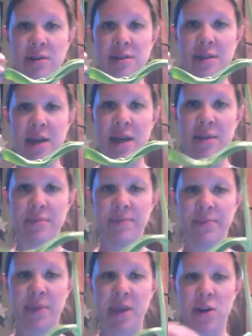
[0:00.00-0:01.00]
stem
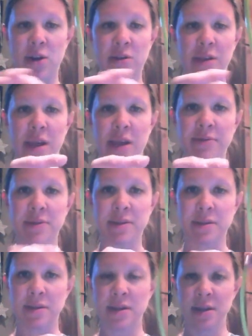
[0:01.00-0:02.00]
and our
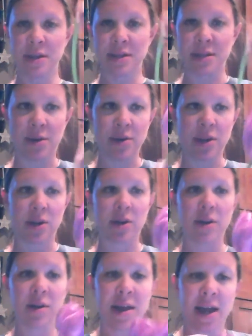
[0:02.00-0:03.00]
leaves down here,